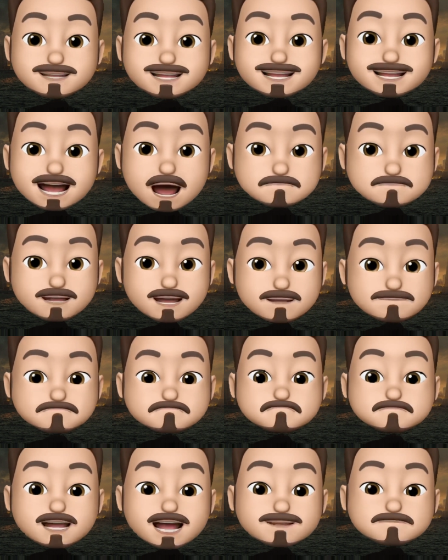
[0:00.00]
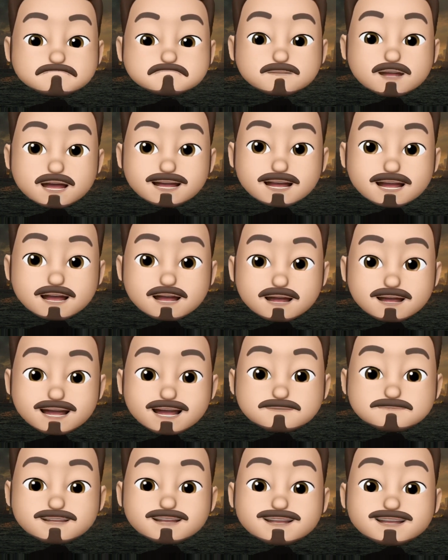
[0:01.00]
attempt at a big-budget
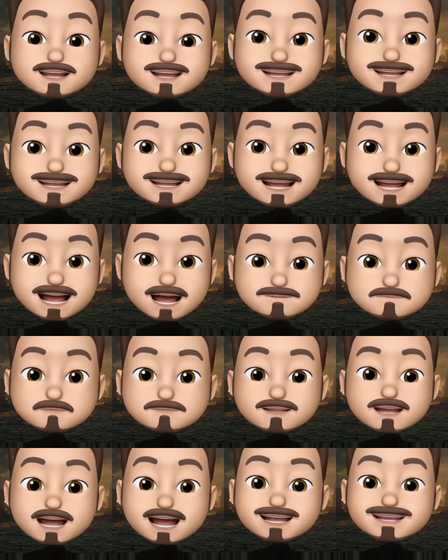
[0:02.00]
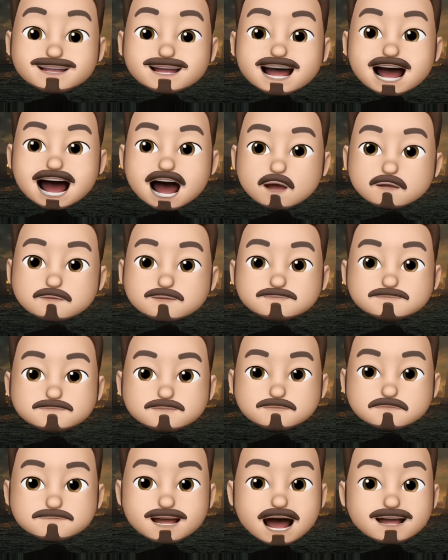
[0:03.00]
Hollywood Godzilla movie like now and
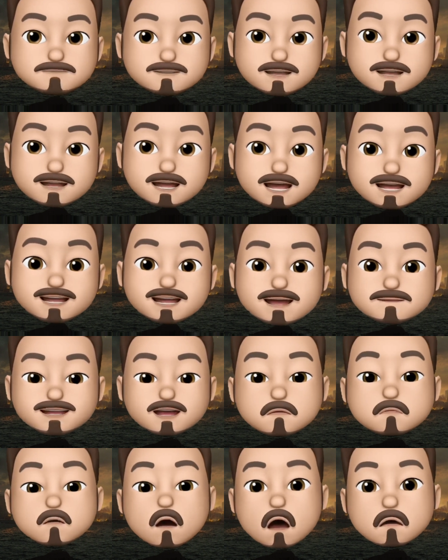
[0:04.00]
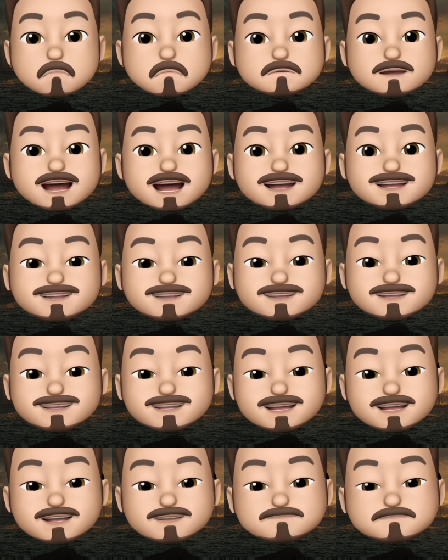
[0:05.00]
forever. I mean, it won't be, because
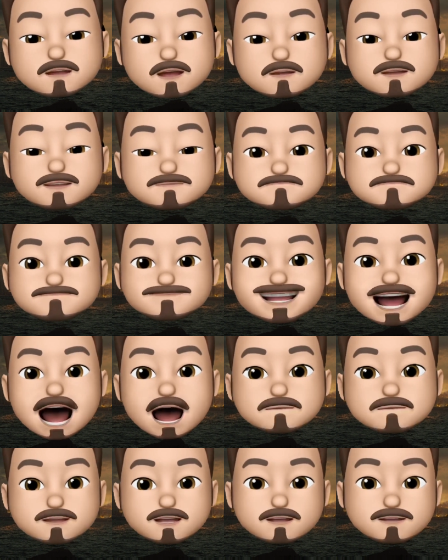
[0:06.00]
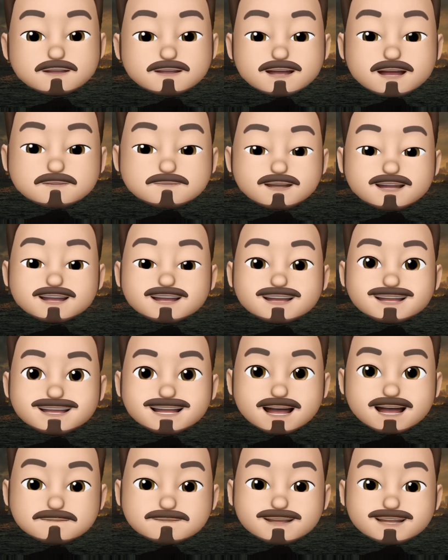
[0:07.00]
we all damn sure know that
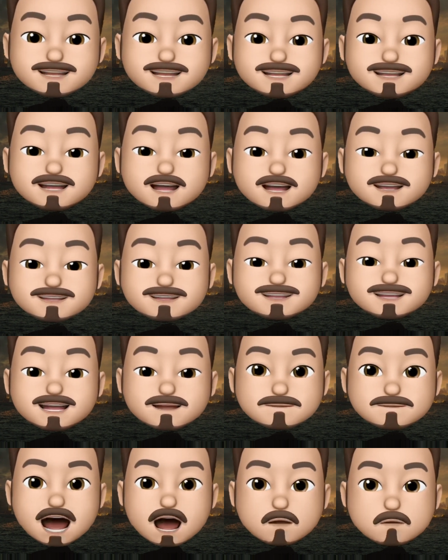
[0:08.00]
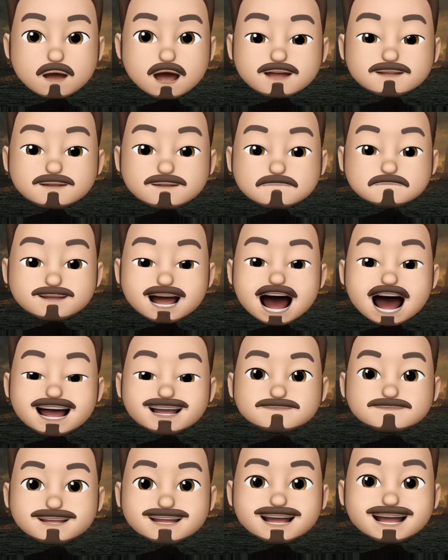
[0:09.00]
Godzilla vs. Kong's coming our way on the
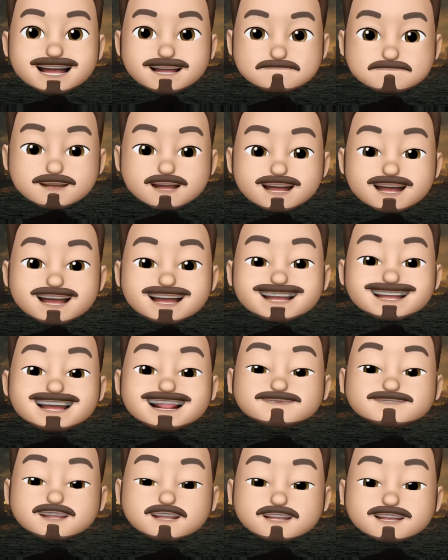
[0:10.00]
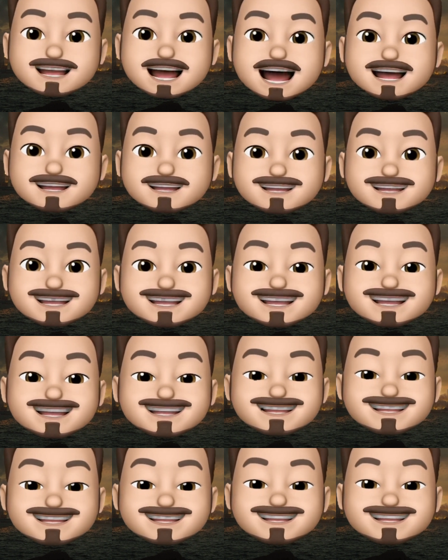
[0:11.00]
back of this, but if nothing else,
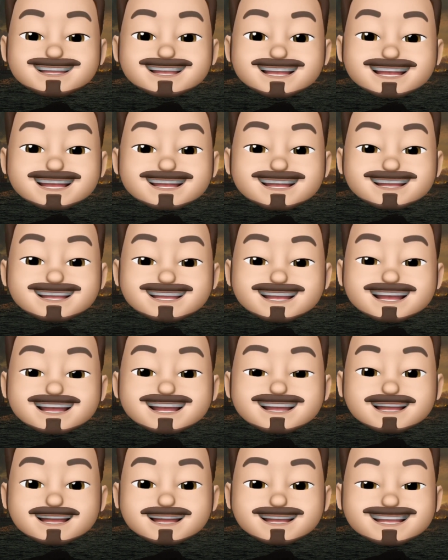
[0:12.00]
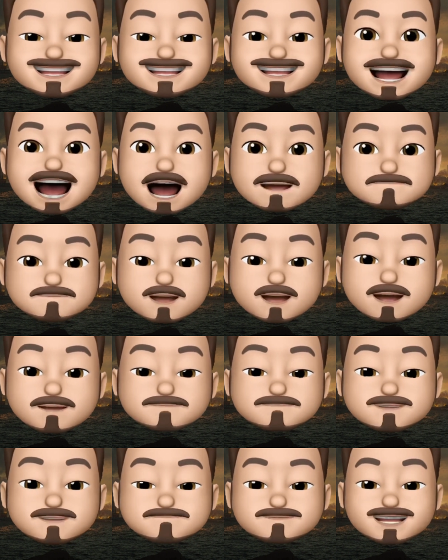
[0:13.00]
it's at least a step up
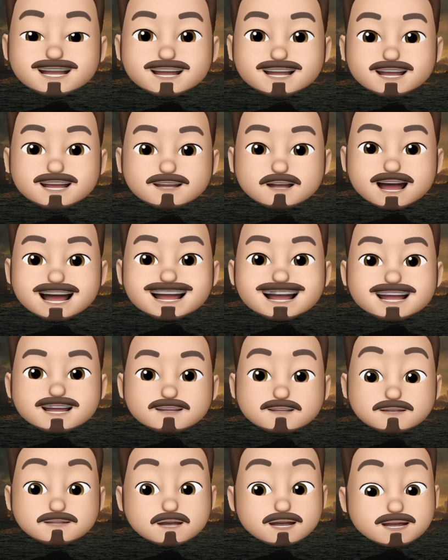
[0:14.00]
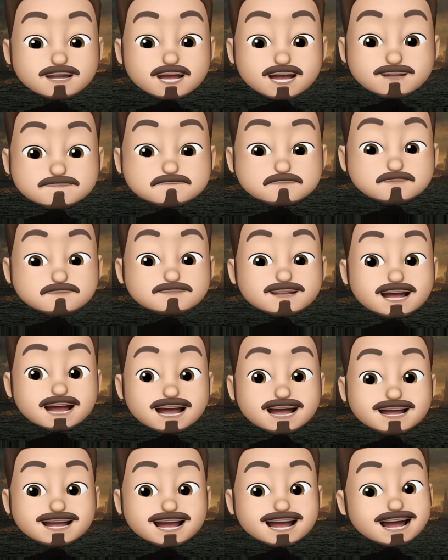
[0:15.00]
for the pretty joyless first
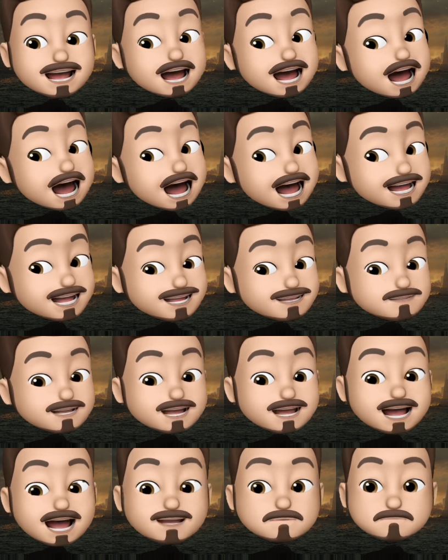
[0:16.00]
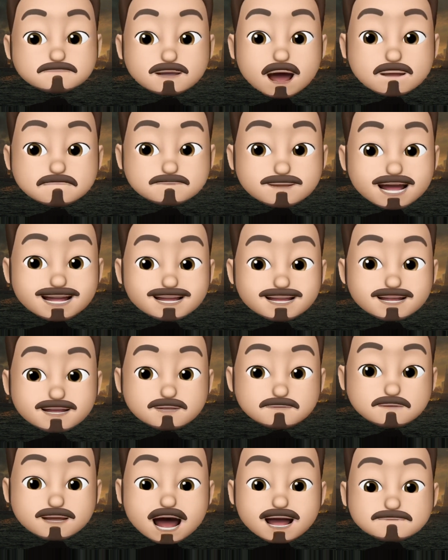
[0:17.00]
movie, and a hell of a leap from that piece of
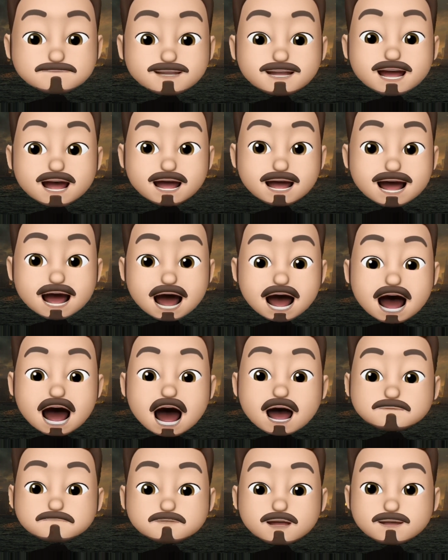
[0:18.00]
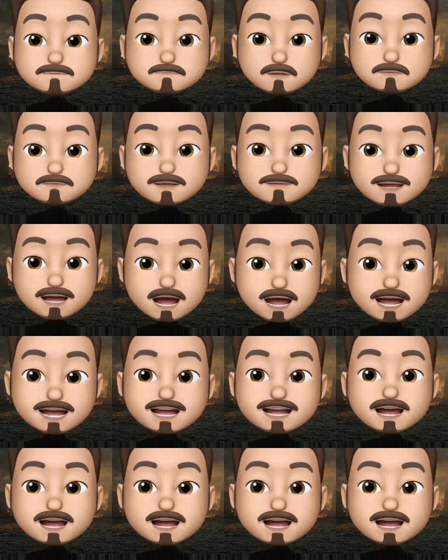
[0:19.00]
crap 98 Emmerich movie with like